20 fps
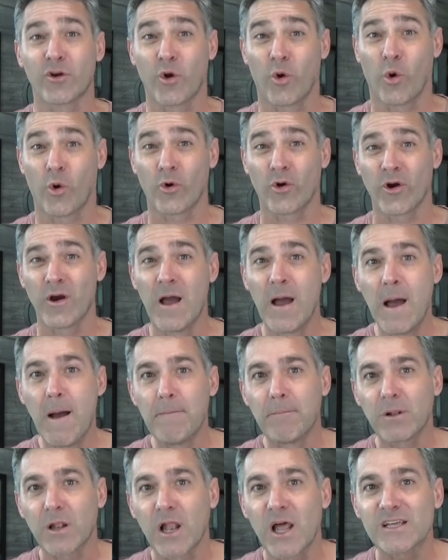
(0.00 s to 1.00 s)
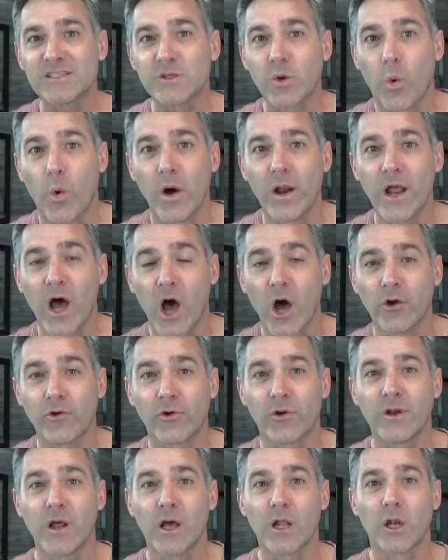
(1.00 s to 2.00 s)
your order plus one
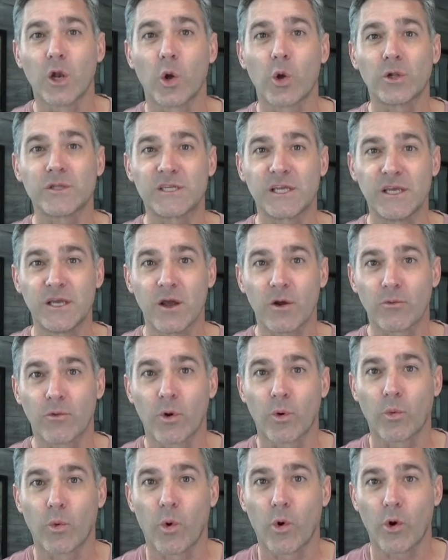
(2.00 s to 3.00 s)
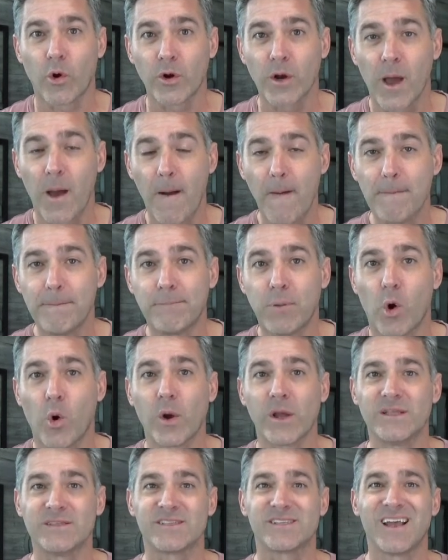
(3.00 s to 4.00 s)
hundred loyalty reward
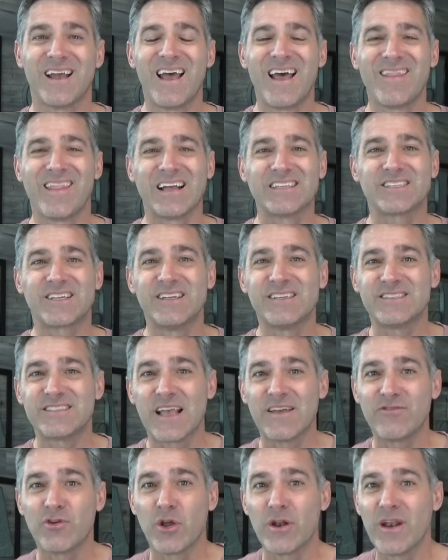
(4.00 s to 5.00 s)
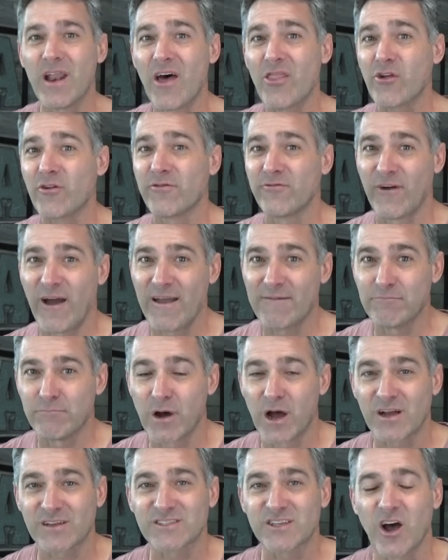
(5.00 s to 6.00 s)
points. That's gonna save you another five
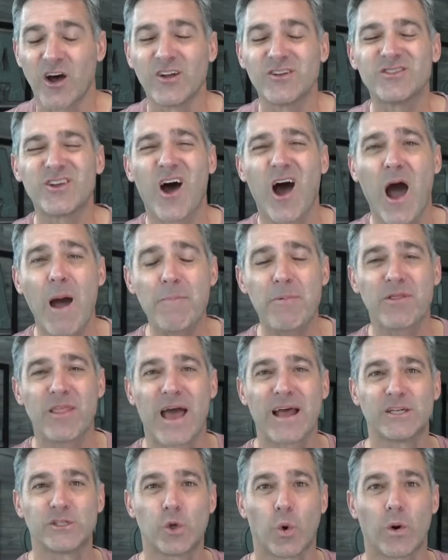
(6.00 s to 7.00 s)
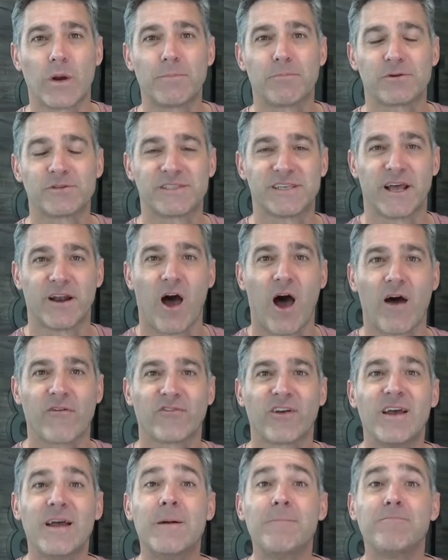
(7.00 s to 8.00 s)
bucks on top of that twenty percent
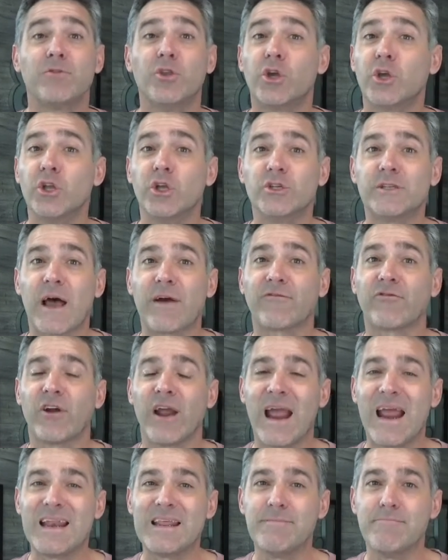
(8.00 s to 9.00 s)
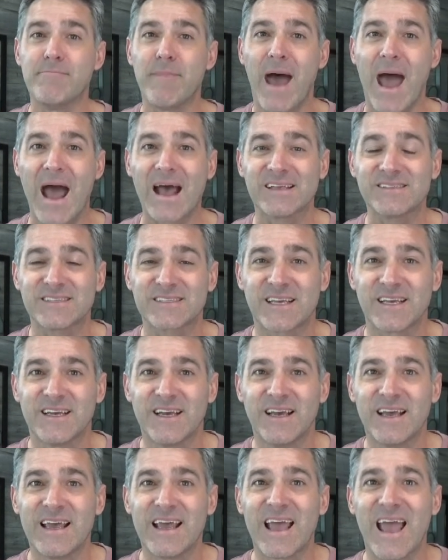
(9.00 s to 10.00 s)
off. You can use that for any mask,
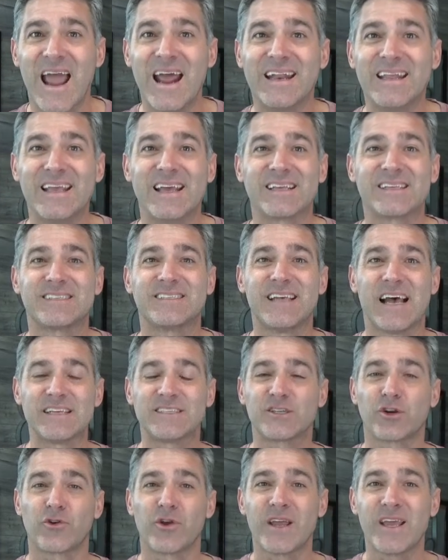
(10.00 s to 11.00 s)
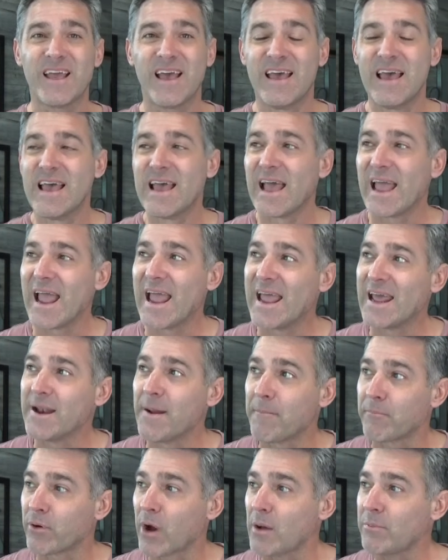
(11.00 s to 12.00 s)
any accessory,
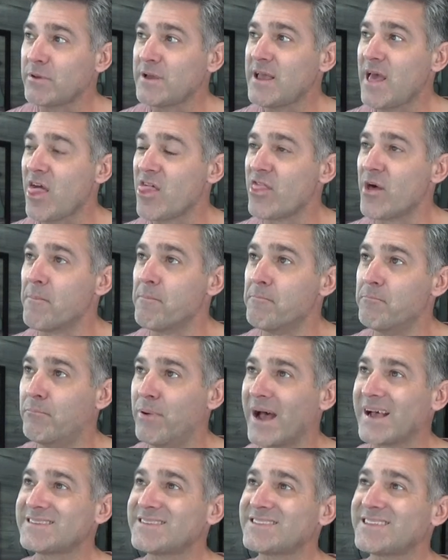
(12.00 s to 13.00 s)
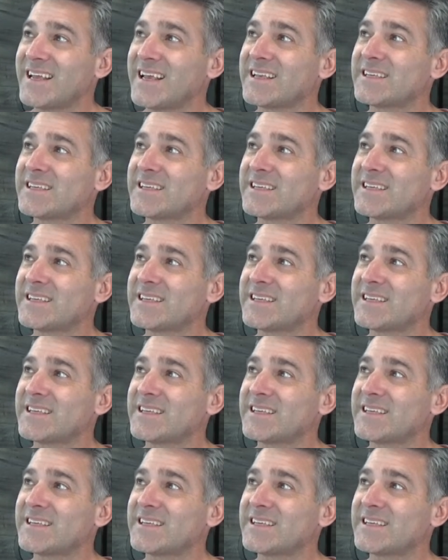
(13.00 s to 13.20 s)
and probably the best